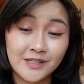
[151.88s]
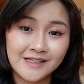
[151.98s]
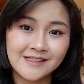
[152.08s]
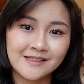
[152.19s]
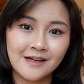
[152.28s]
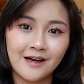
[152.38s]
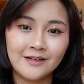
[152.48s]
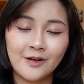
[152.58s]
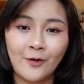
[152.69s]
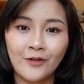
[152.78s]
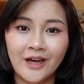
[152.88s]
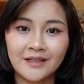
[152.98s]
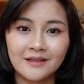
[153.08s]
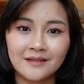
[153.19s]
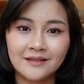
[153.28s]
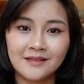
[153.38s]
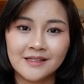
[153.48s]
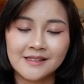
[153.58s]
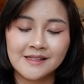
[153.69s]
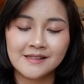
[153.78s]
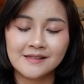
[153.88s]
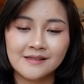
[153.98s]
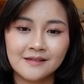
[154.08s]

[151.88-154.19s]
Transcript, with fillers: please know that this is